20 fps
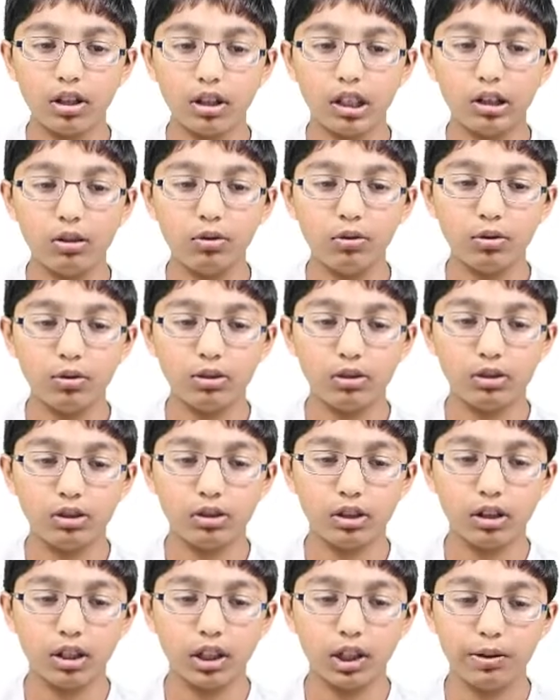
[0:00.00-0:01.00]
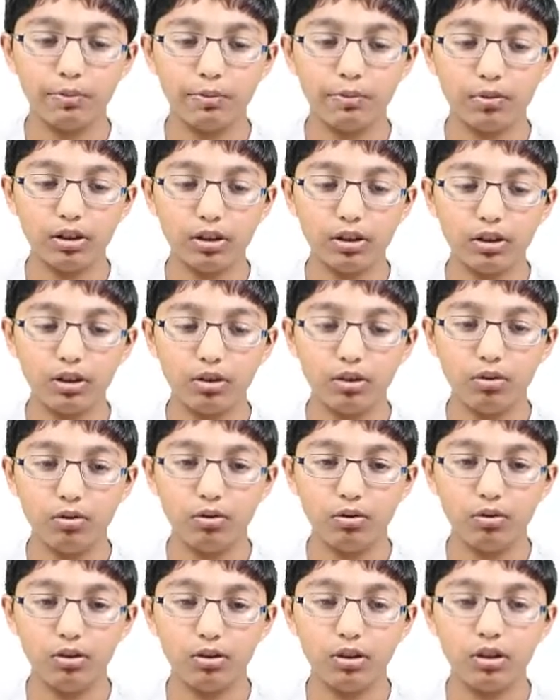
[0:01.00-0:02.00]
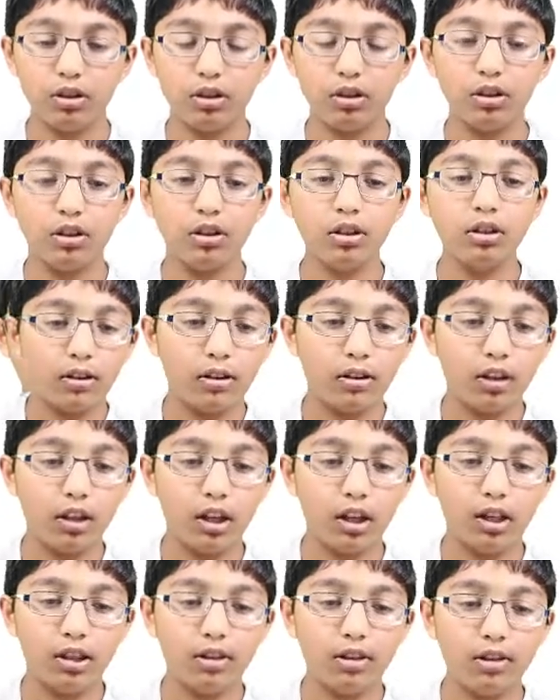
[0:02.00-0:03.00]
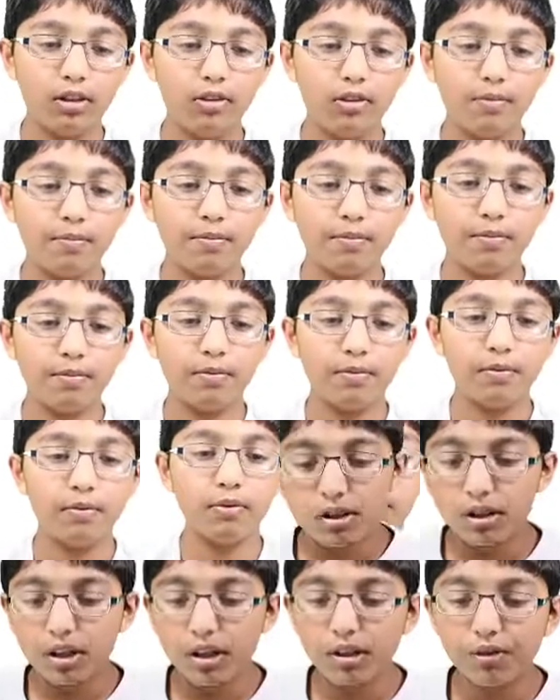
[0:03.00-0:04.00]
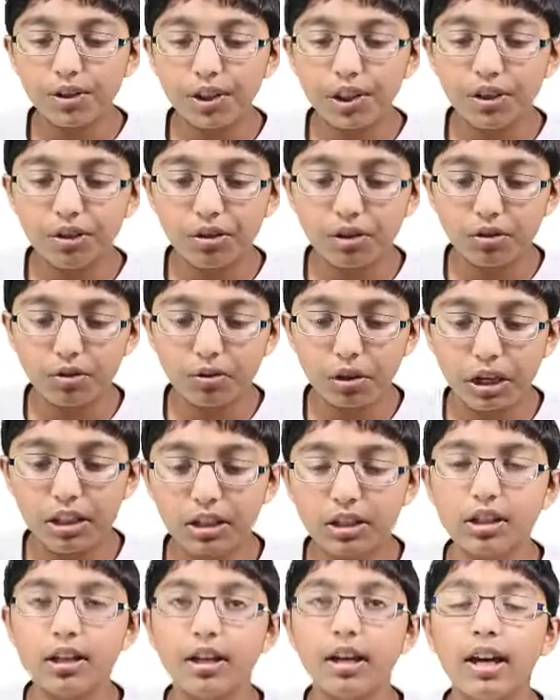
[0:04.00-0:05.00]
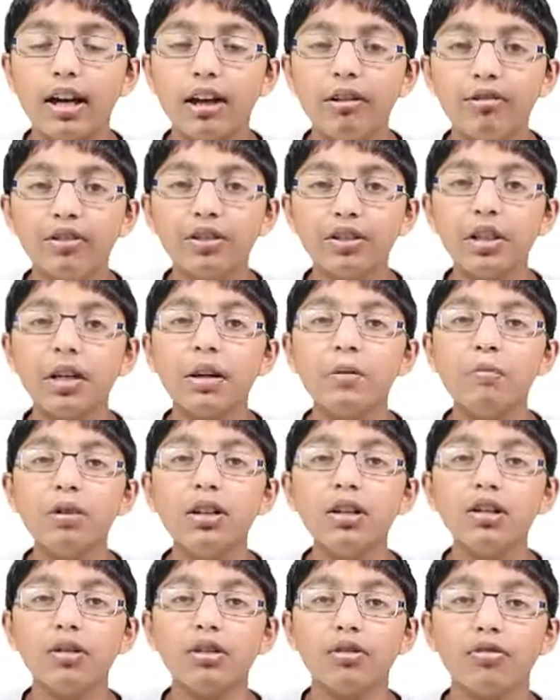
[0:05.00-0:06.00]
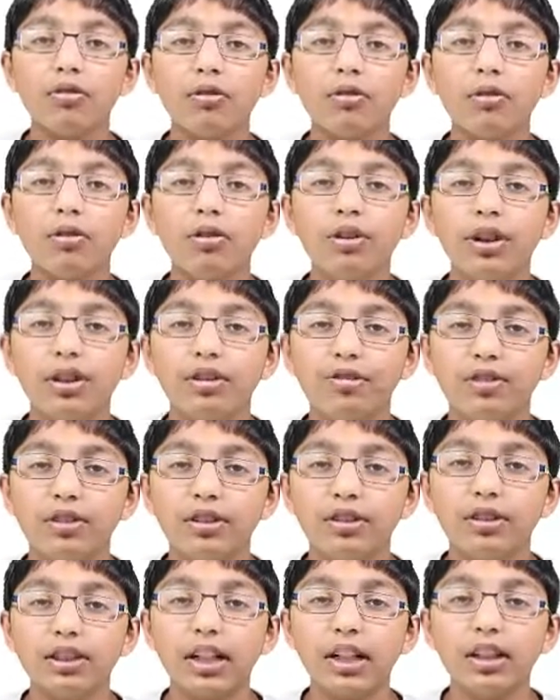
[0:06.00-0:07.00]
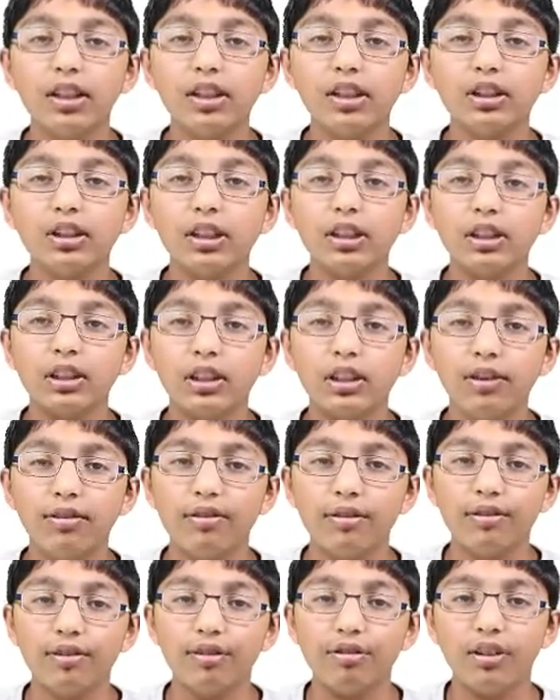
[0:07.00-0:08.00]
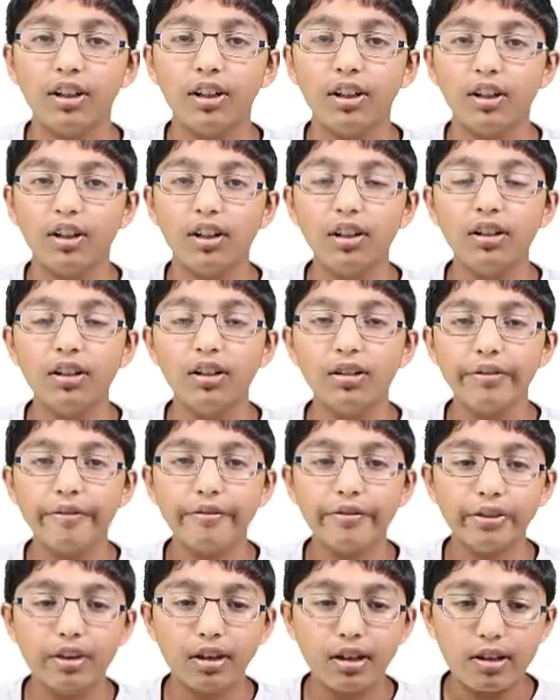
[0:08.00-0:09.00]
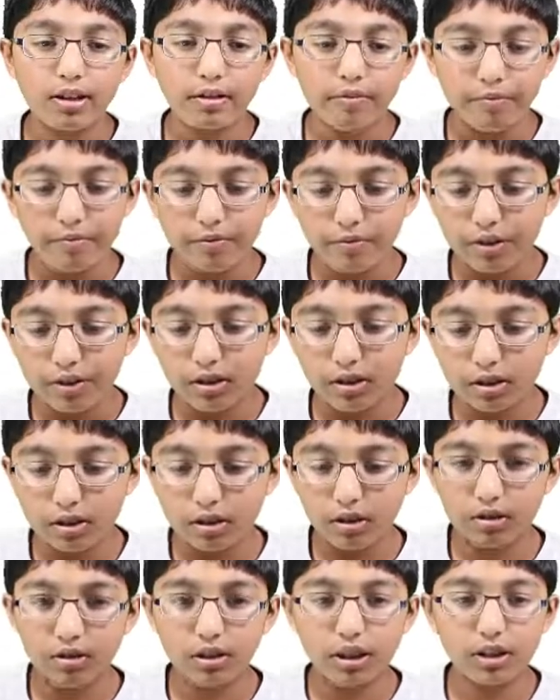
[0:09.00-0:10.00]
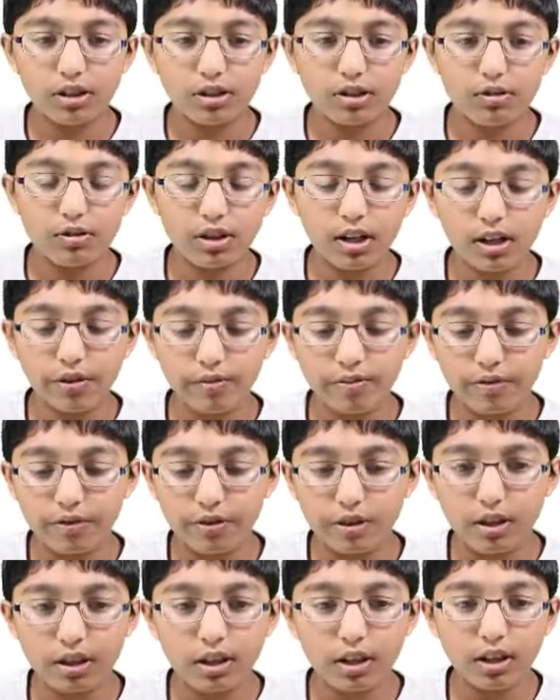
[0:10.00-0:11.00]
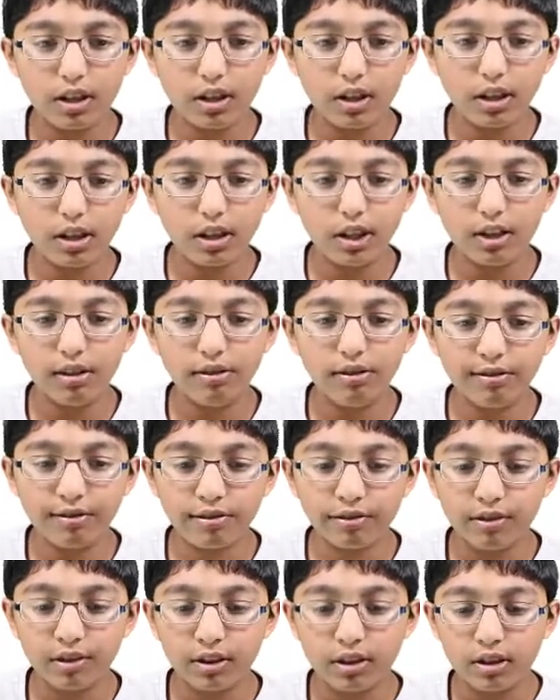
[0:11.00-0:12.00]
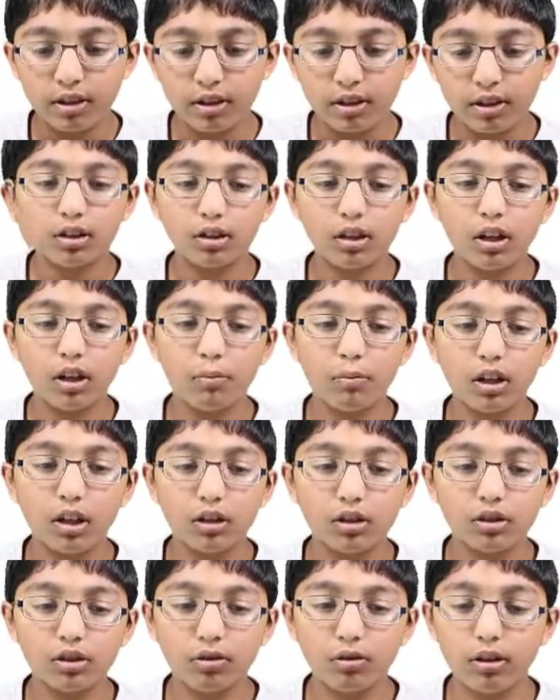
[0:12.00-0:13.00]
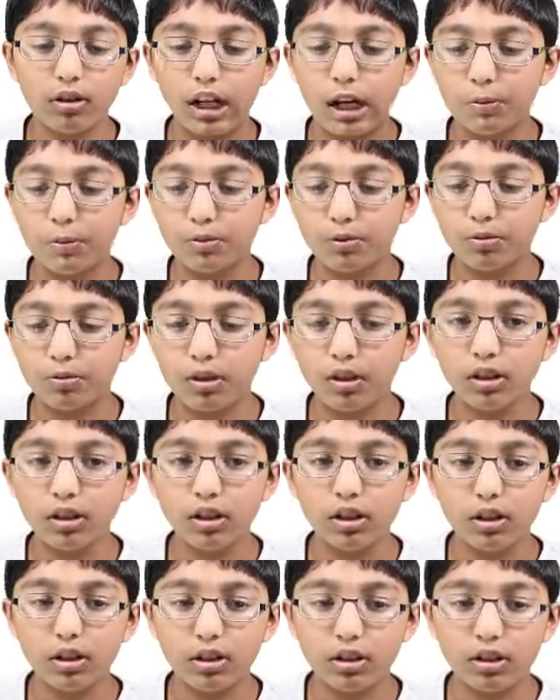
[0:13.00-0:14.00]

equals time 2. Enter. So now we're going to create an if statement for if the seconds is over 59. So let's do that. If time underscore elapsed 1